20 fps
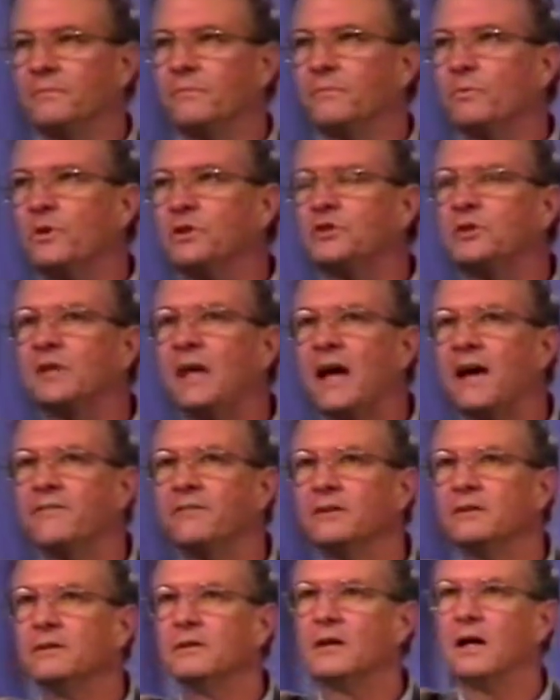We should
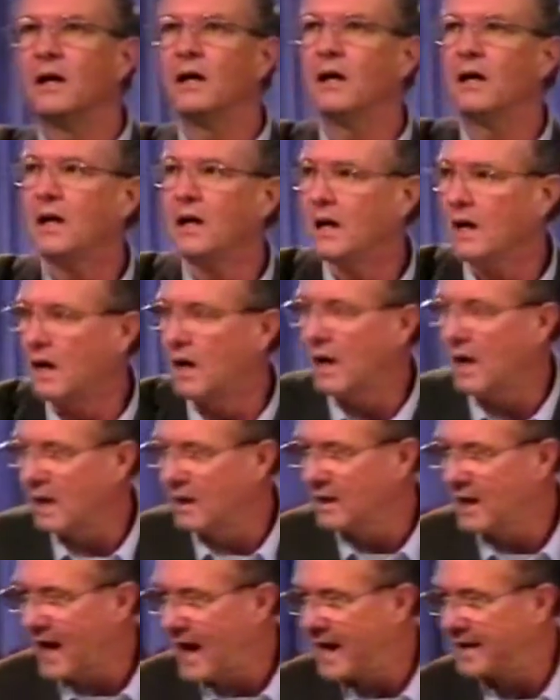have a
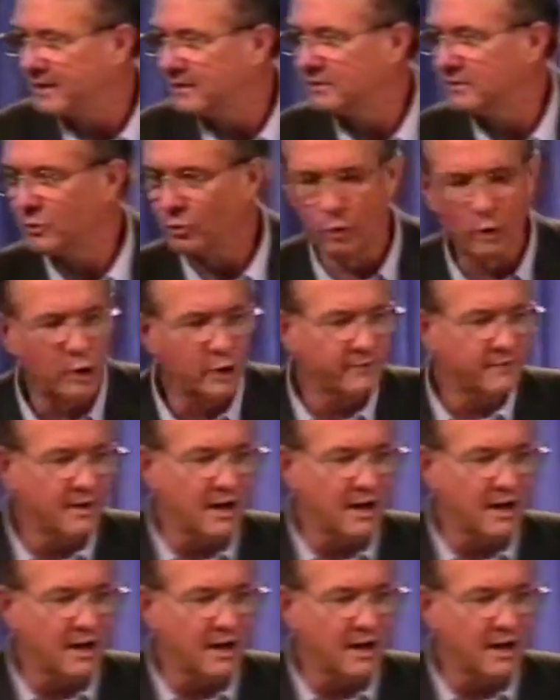light. The Word of